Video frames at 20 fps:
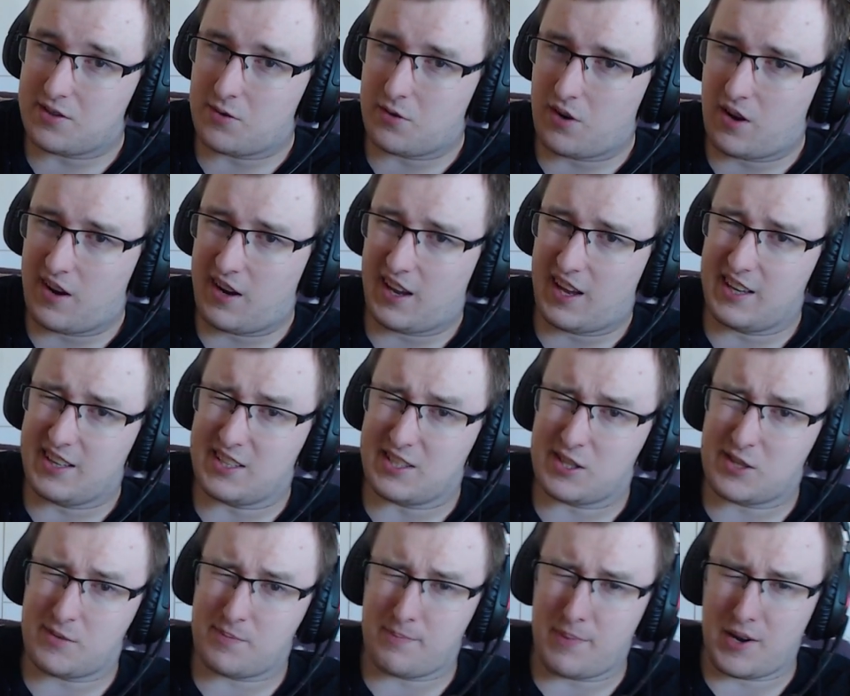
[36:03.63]
you're gonna get a
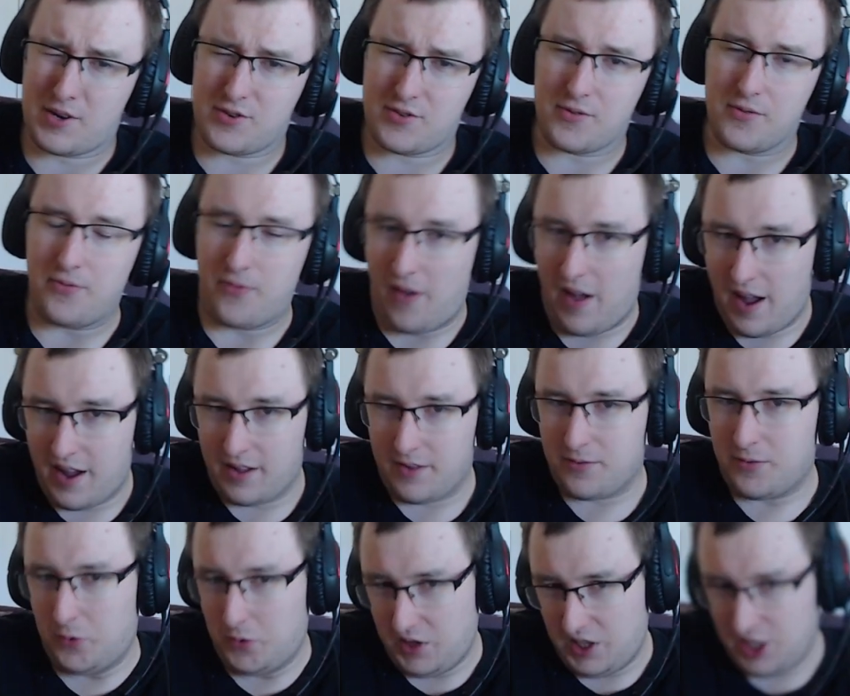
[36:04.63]
special file
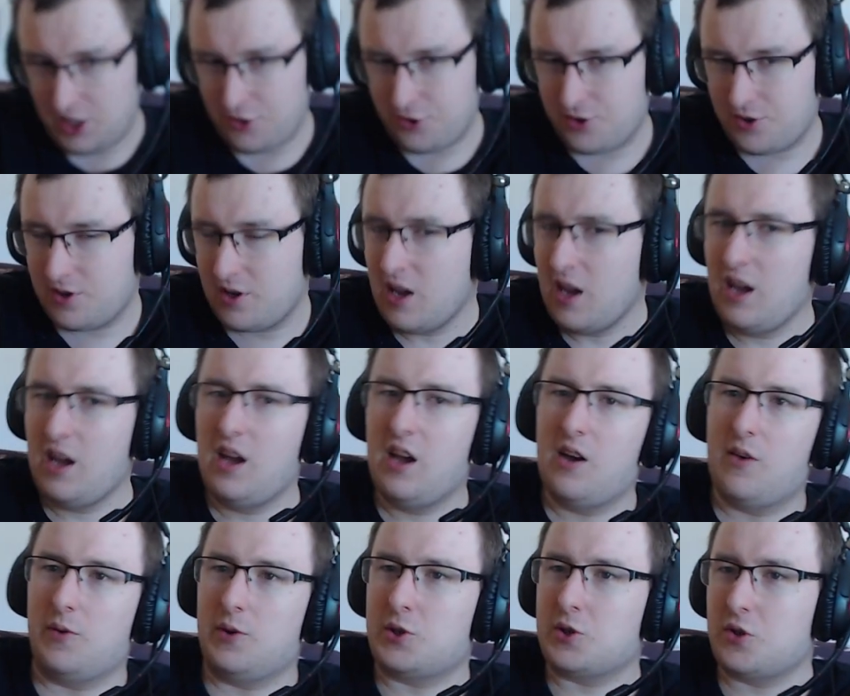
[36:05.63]
for each,
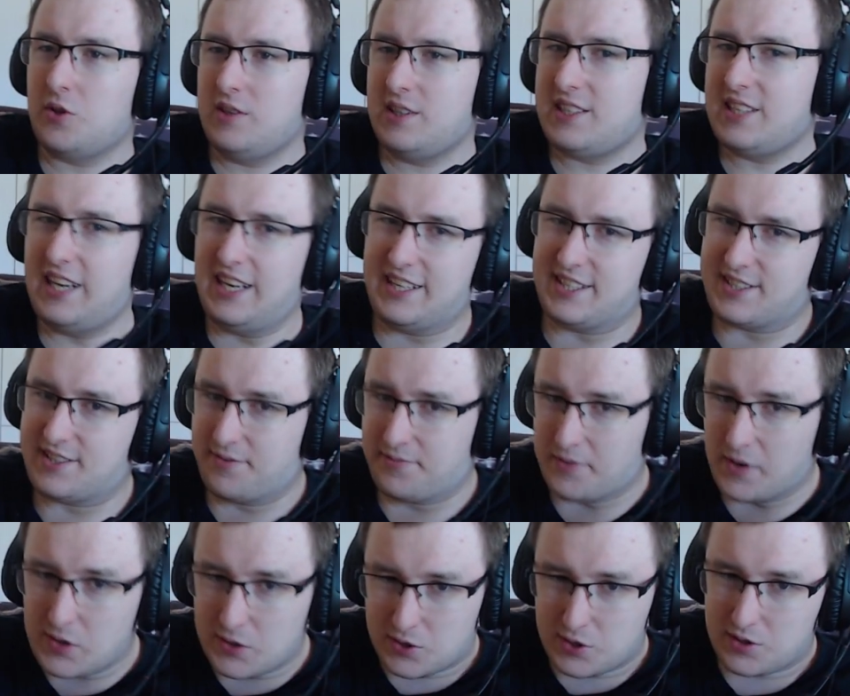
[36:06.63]
which contains the
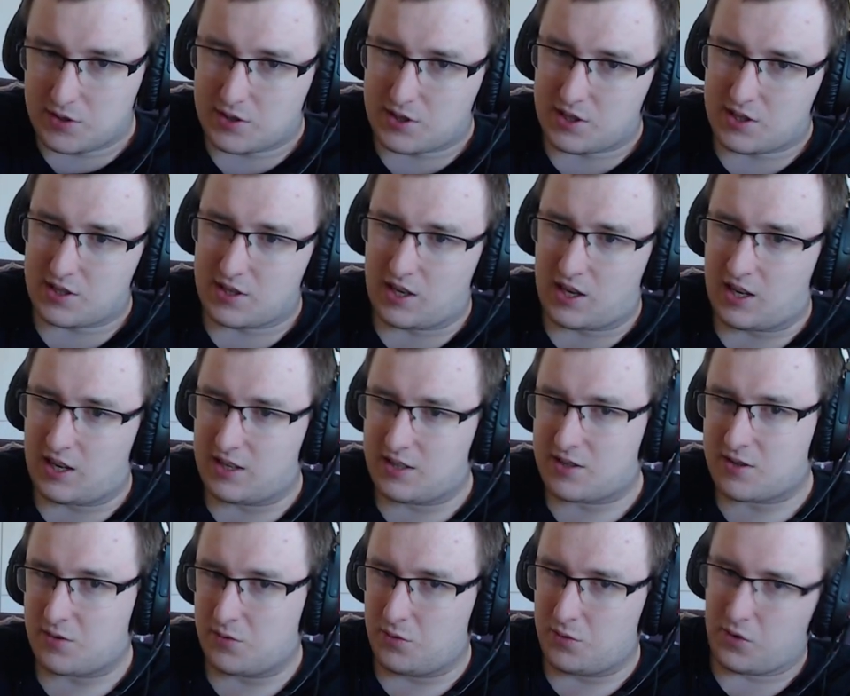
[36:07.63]
functions.
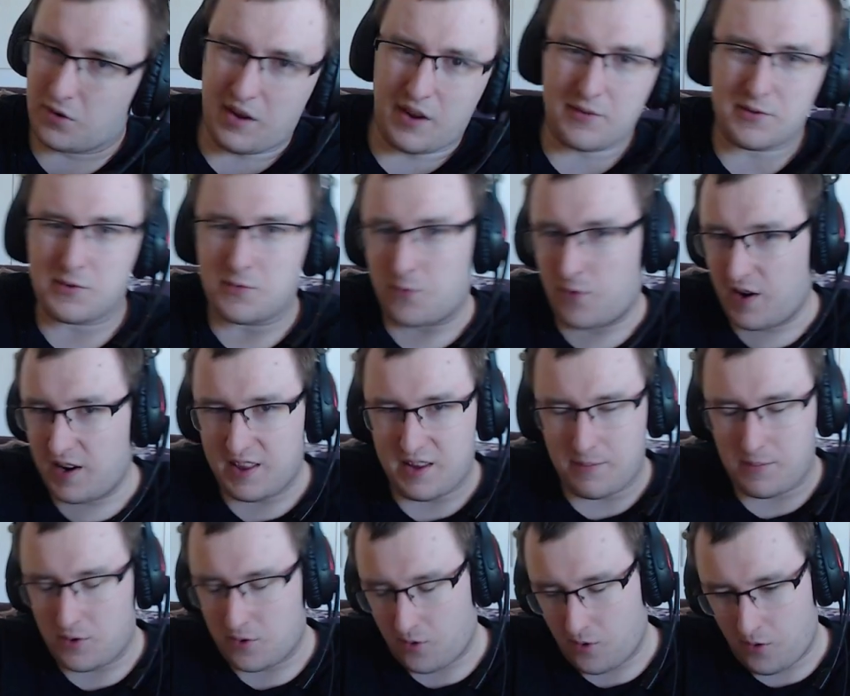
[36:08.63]
So you don't have to write
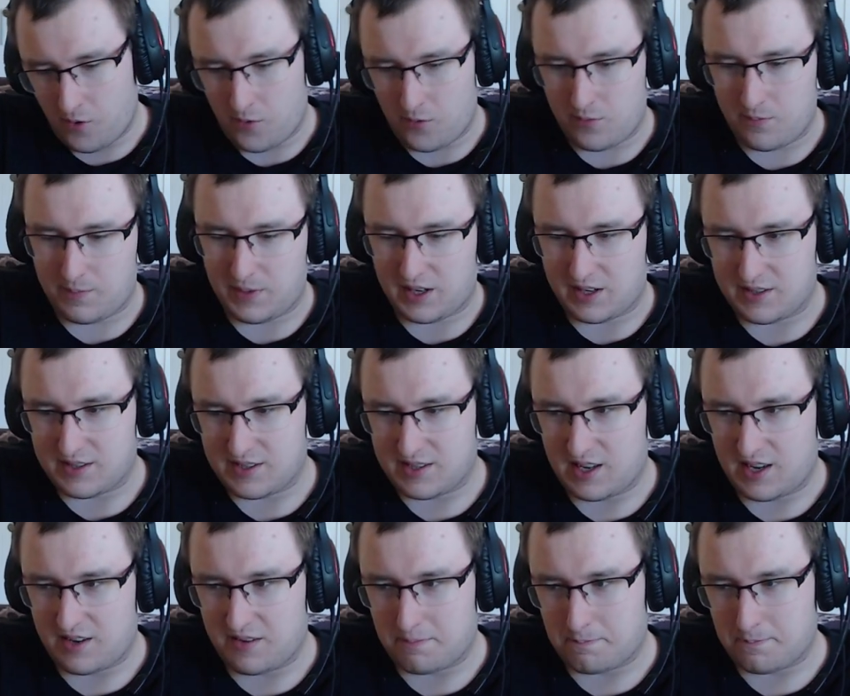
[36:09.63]
them your own because
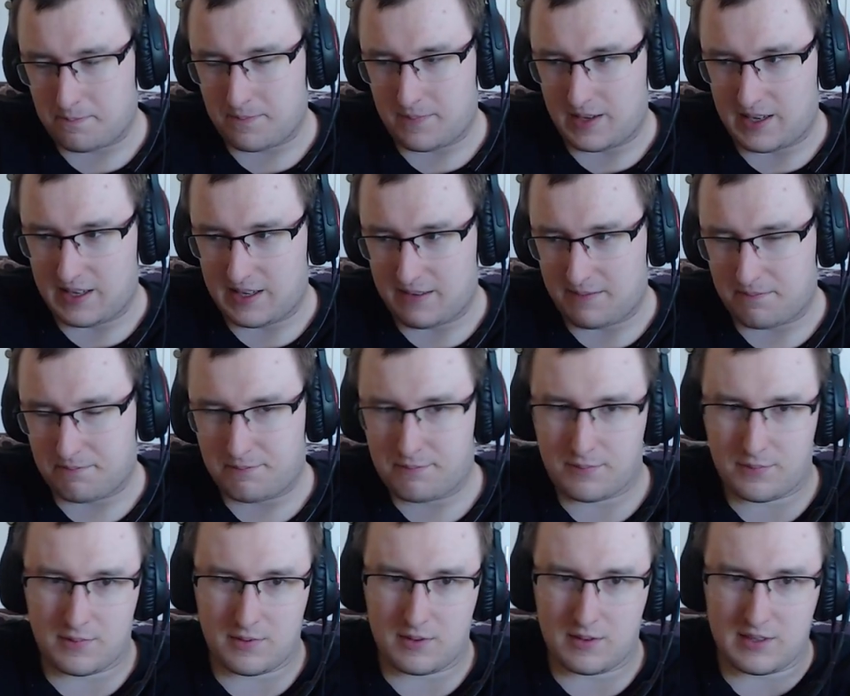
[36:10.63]
they're
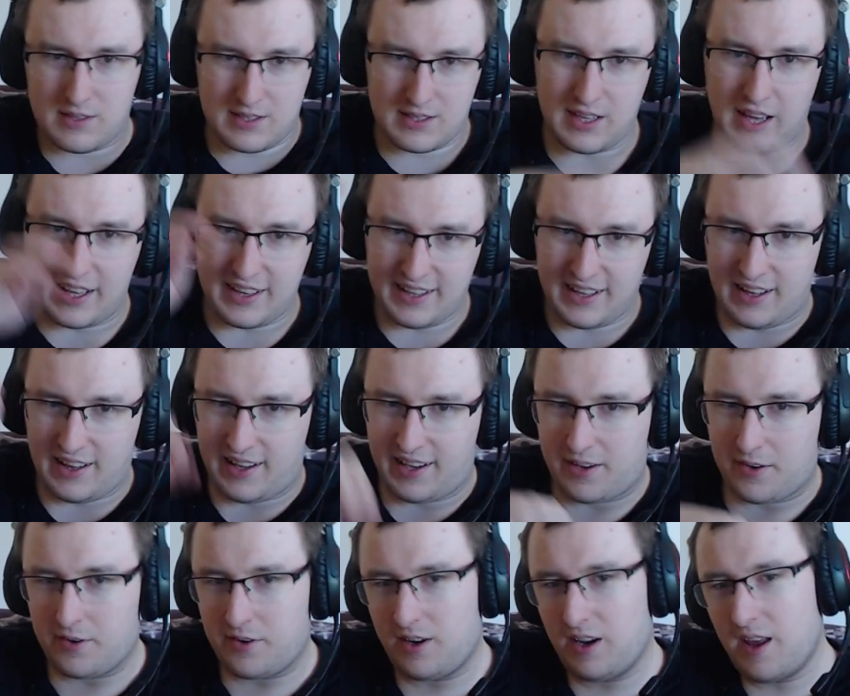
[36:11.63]
slightly
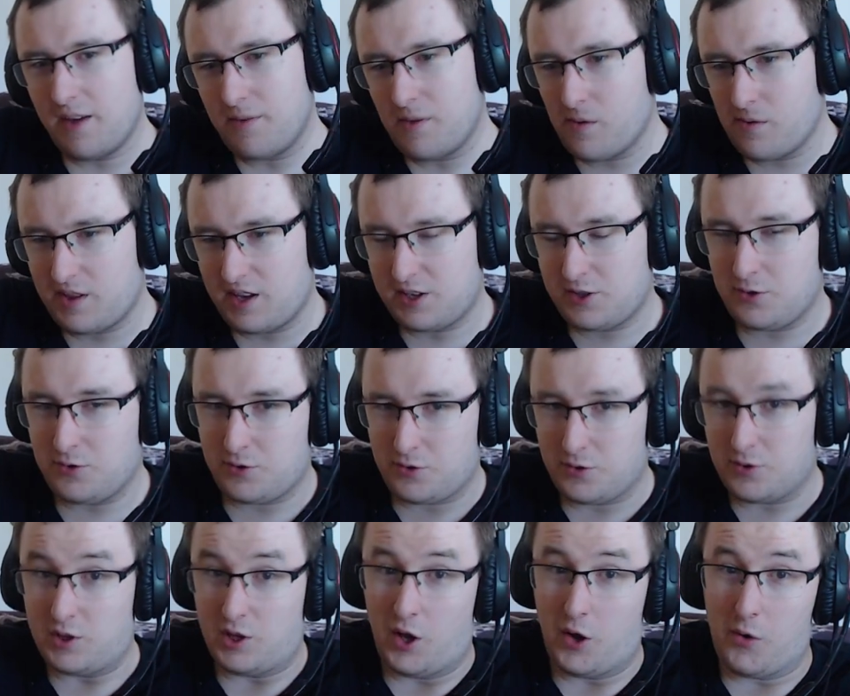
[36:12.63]
like on a level that you
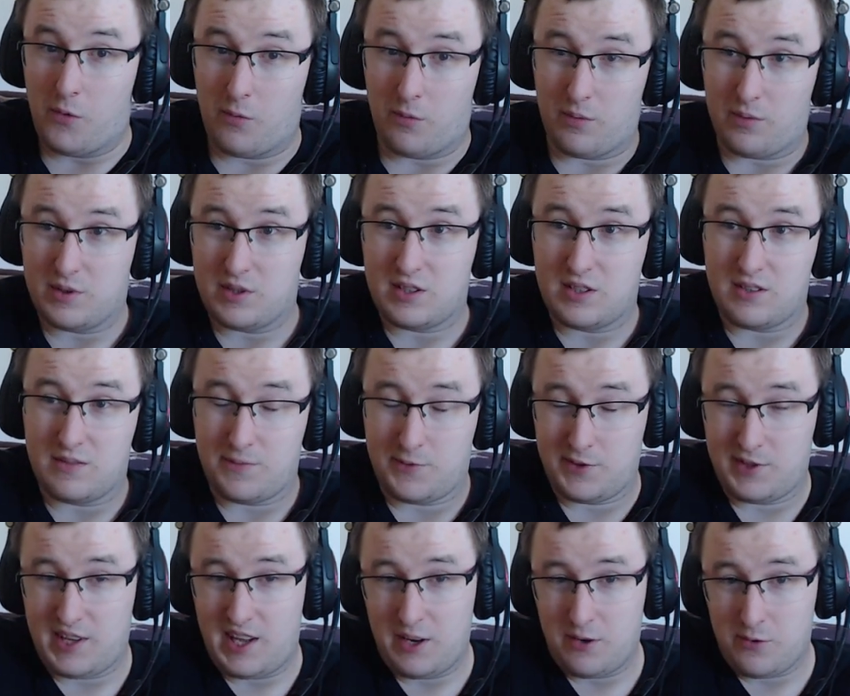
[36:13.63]
should know
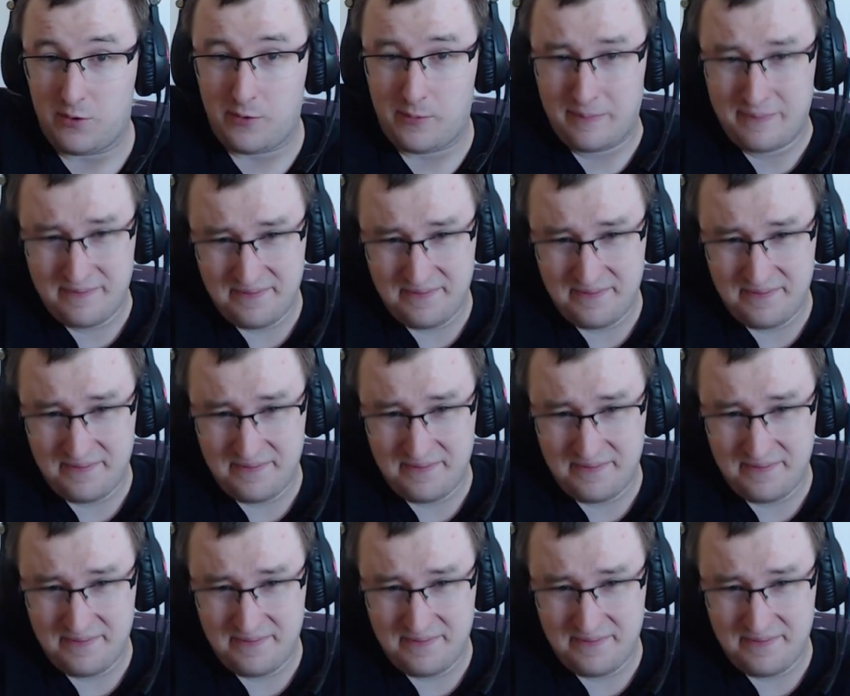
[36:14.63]
what they do.